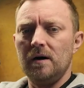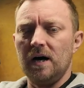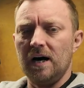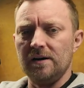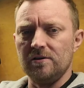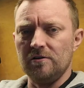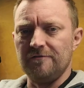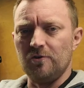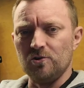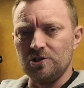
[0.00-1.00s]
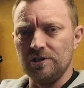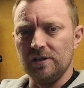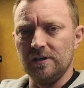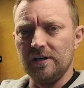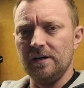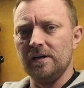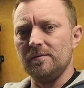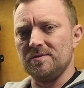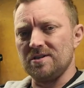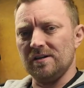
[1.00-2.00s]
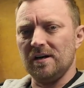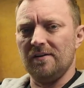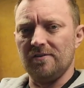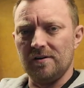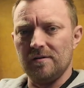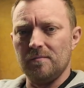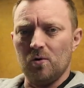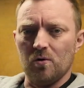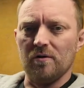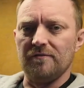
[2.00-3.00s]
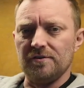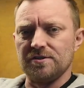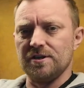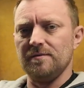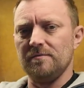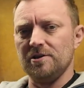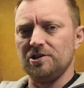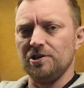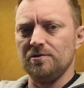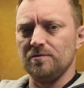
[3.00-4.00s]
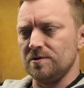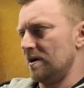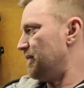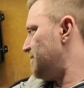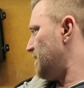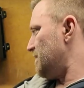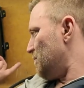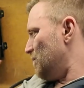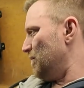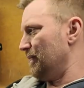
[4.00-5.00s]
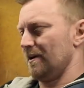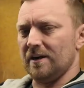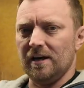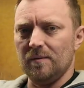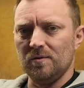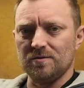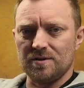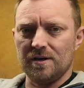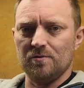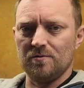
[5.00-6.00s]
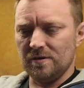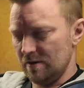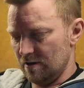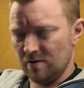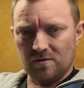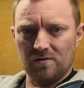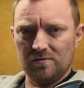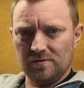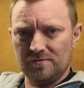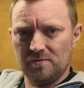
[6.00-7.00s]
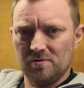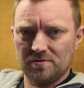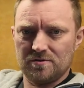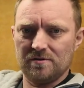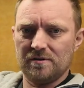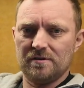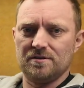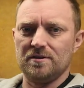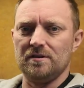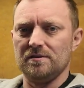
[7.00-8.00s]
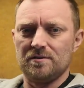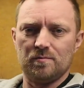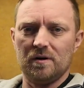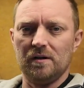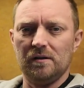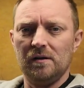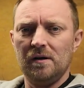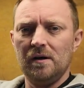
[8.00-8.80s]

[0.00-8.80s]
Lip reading: And unfortunately, I'm still having more of the same issues. I've had all of the cables out, all of the ones under the seat as well.